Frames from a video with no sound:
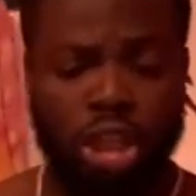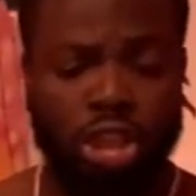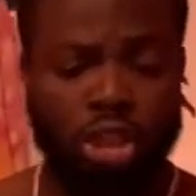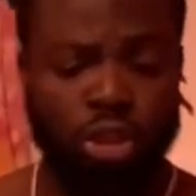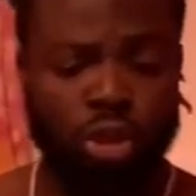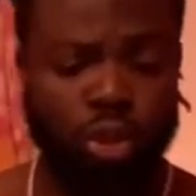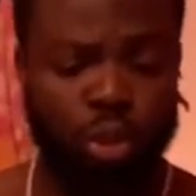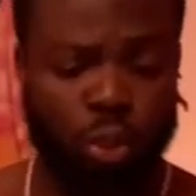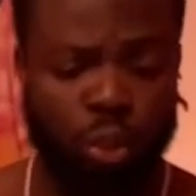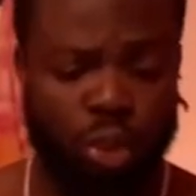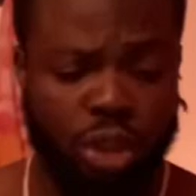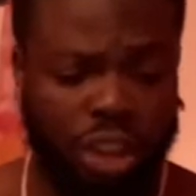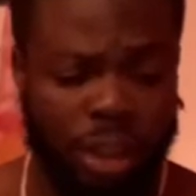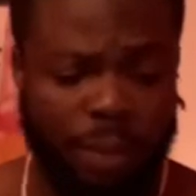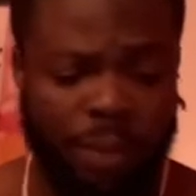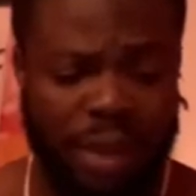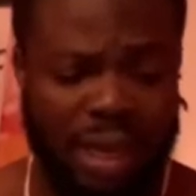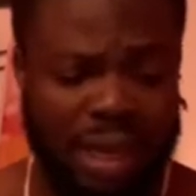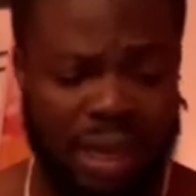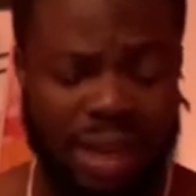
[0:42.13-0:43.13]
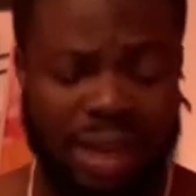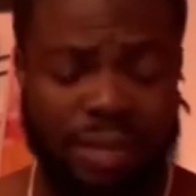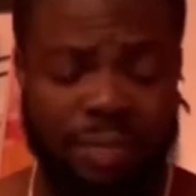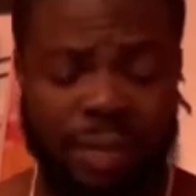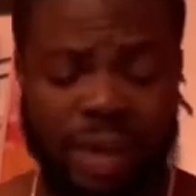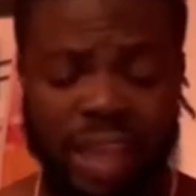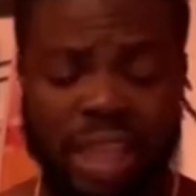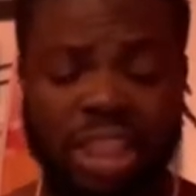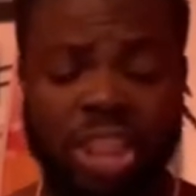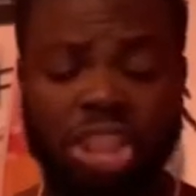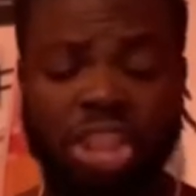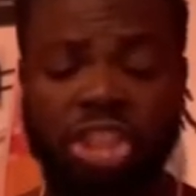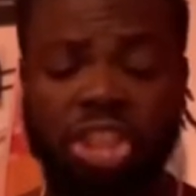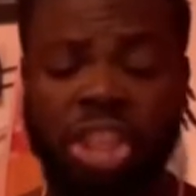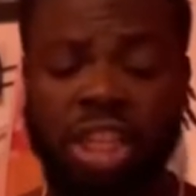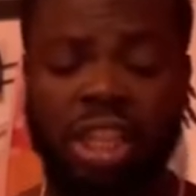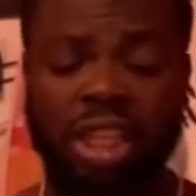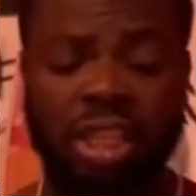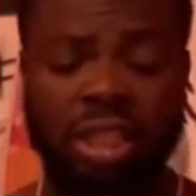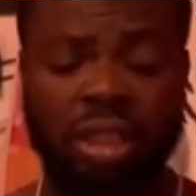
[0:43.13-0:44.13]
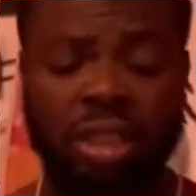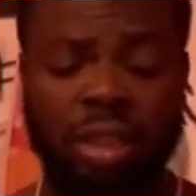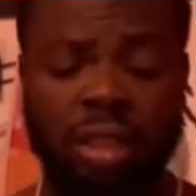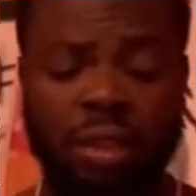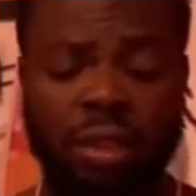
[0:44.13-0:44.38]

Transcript: do Jamaican men cheat?